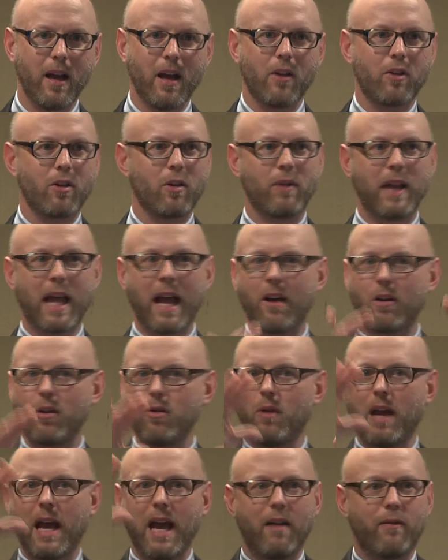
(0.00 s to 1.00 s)
So now
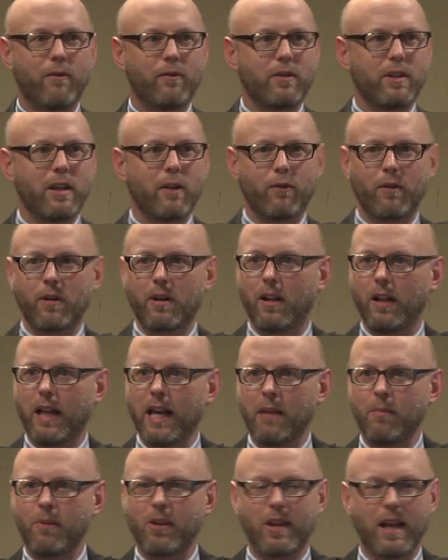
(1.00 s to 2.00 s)
you have different
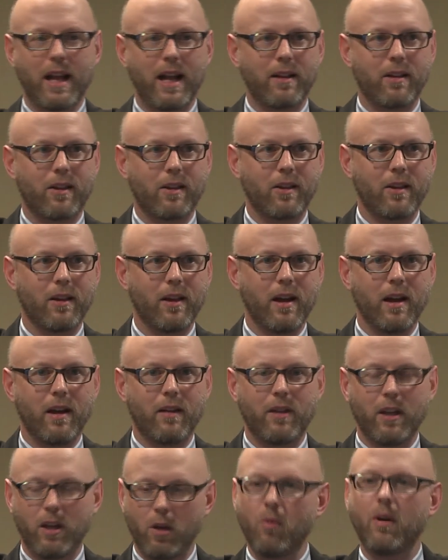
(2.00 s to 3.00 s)
claim sets
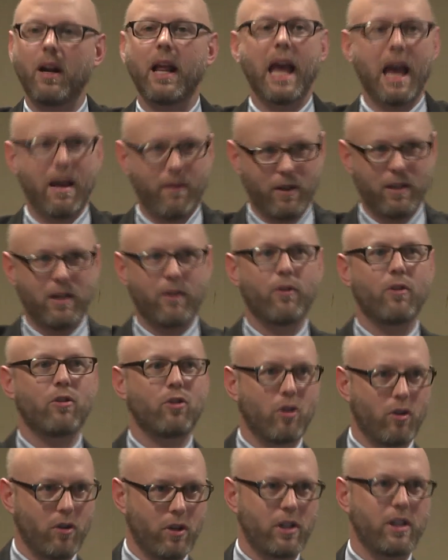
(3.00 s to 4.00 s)
that you want to have in different
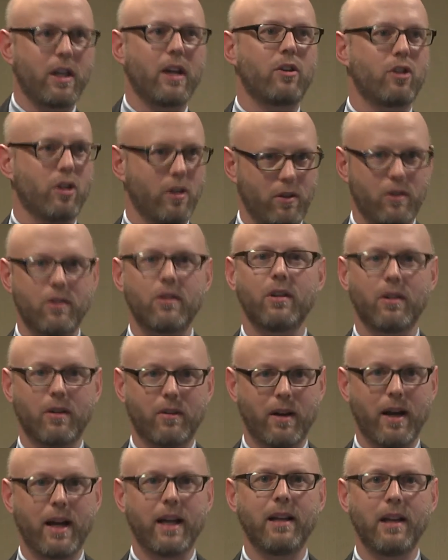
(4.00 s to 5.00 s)
jurisdictions,
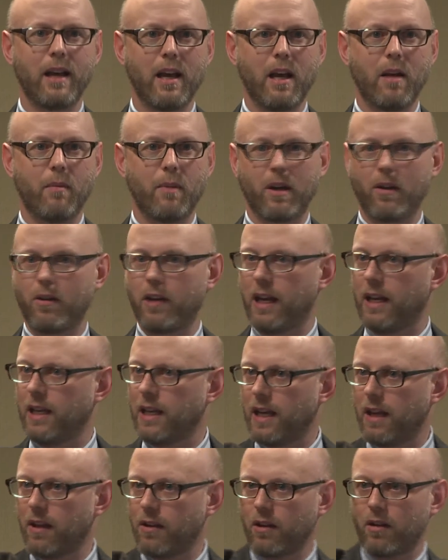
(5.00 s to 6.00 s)
right? Because
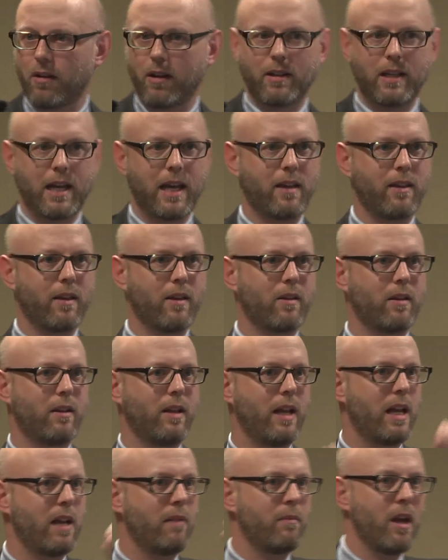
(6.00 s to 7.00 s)
India isn't going to take this
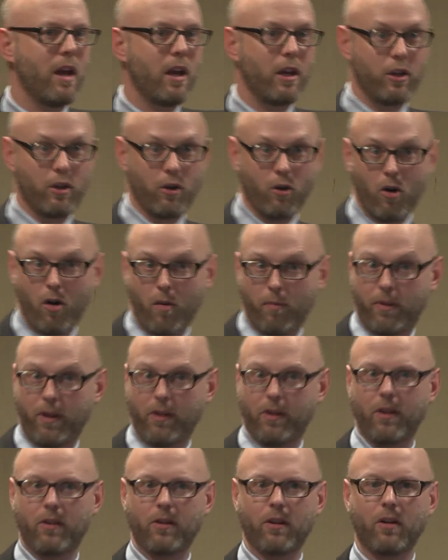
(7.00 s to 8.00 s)
claim, Europe,
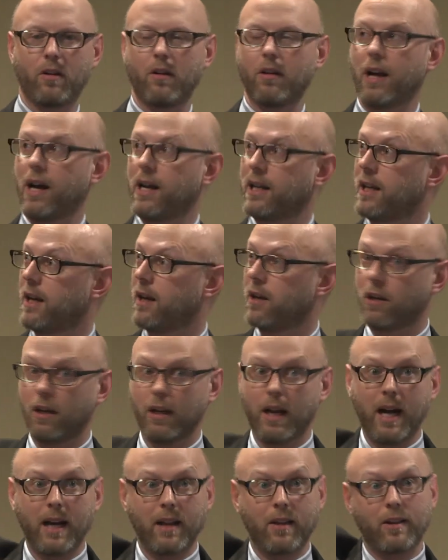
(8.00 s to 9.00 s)
this isn't a good idea,
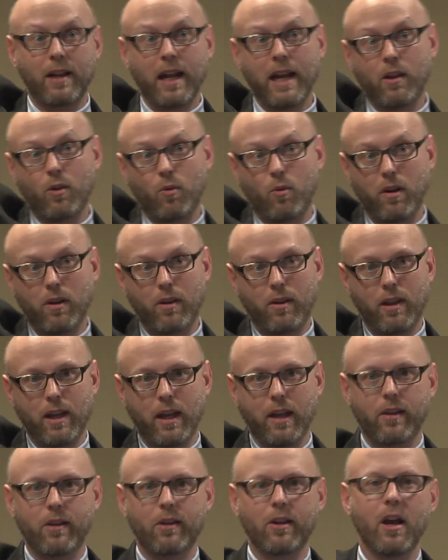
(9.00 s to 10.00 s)
United States wants
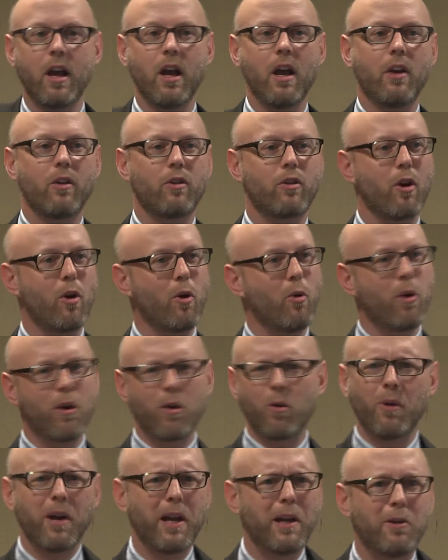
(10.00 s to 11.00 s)
this. So what
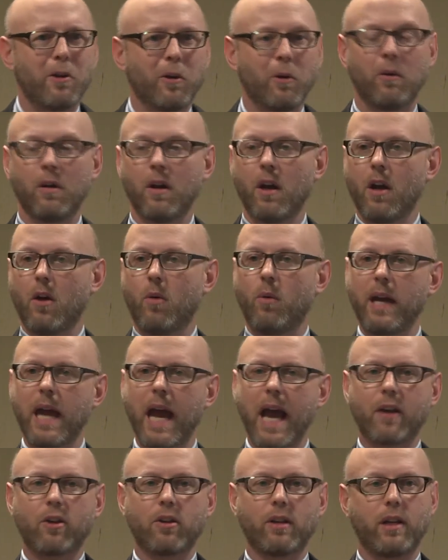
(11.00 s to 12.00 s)
do? We
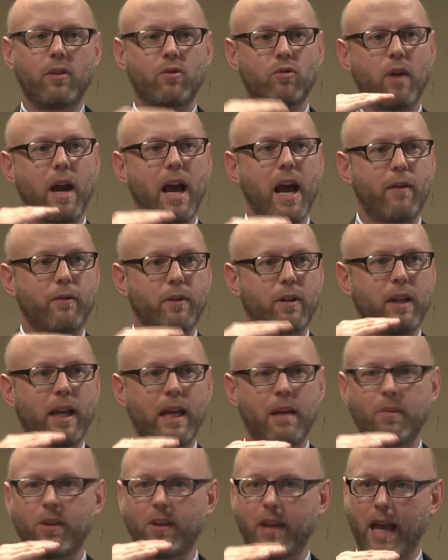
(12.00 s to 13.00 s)
actually draft
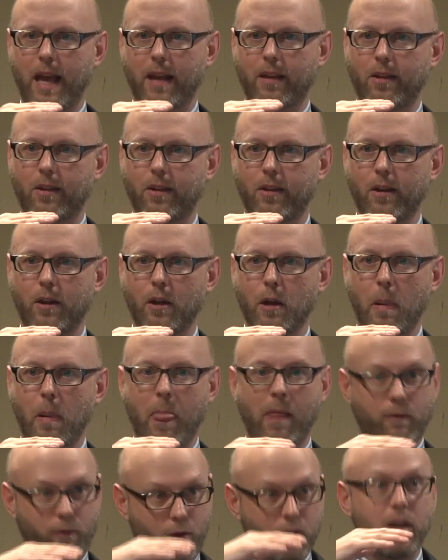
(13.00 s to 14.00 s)
claim sets
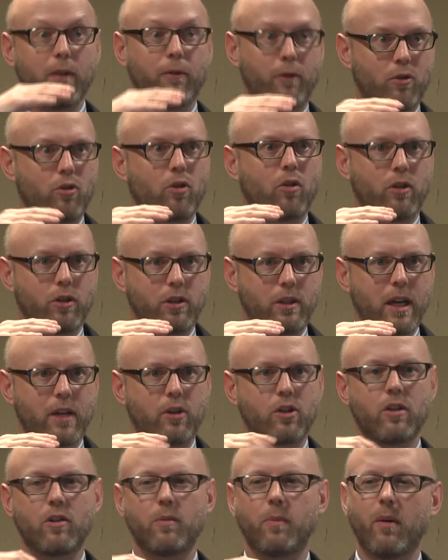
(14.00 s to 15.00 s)
for different
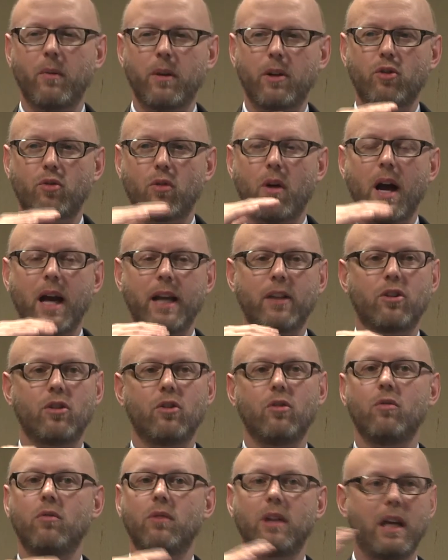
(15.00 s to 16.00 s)
jurisdictions, but we try
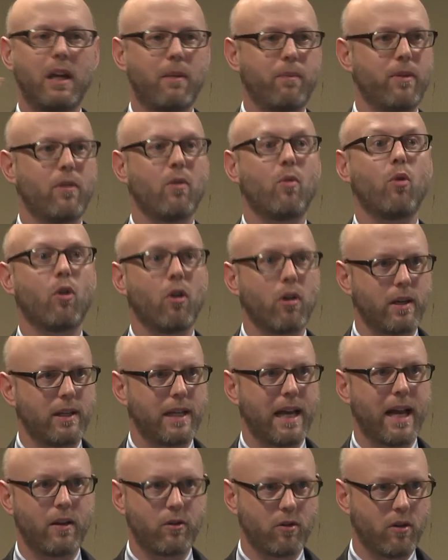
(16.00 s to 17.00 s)
to keep the work
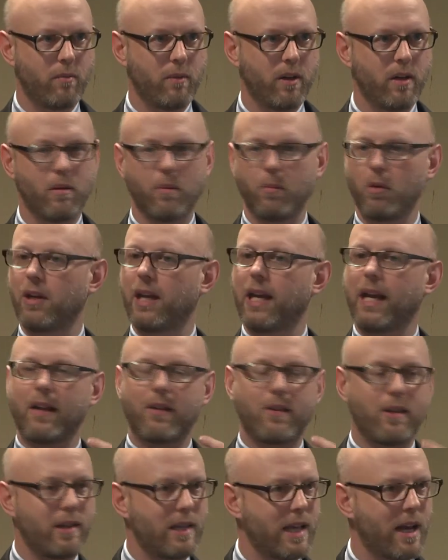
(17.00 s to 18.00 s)
down to a minimum. You can't
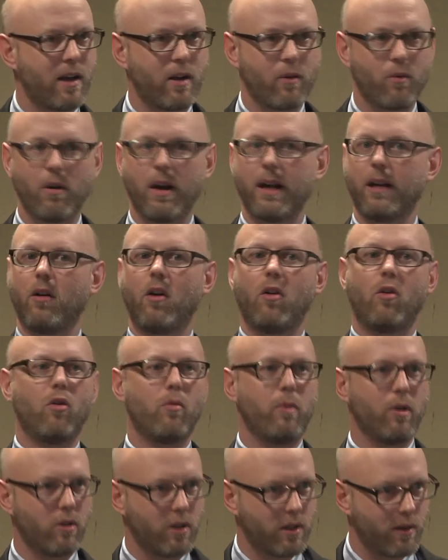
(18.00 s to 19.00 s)
sit down and write a whole
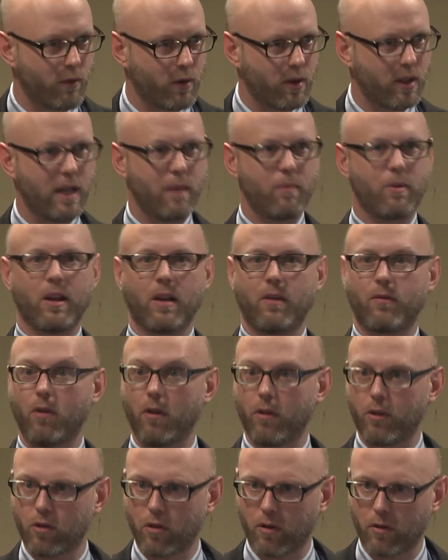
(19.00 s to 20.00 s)
bunch of different claim sets for
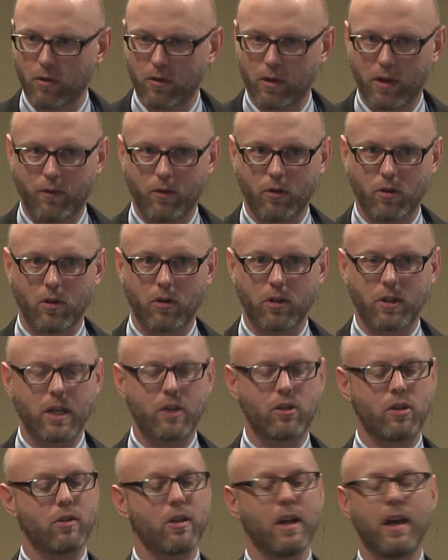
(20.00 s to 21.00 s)
all the different
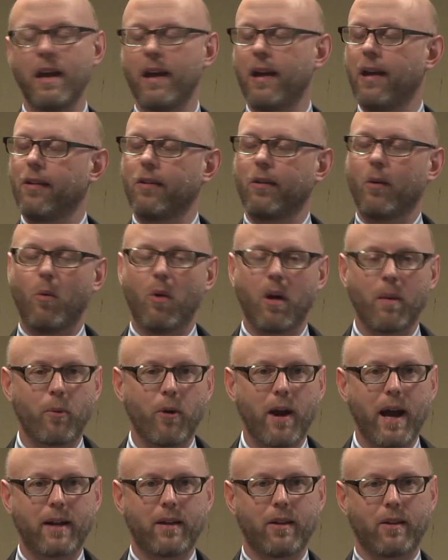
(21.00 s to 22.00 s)
jurisdictions. So one
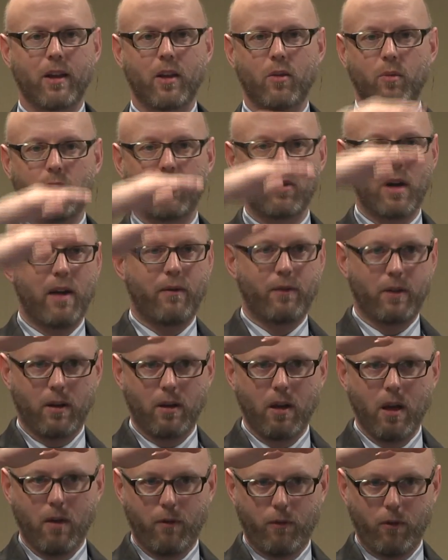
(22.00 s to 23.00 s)
practice is we draft
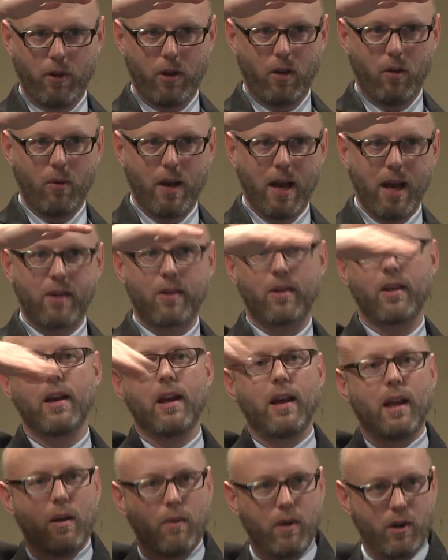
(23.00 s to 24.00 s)
for the US
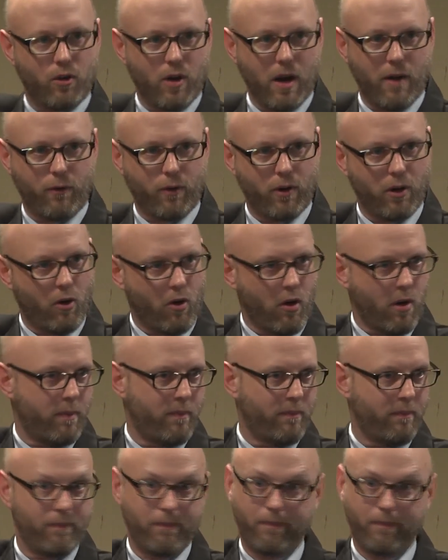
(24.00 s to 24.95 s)
and we draft for Europe,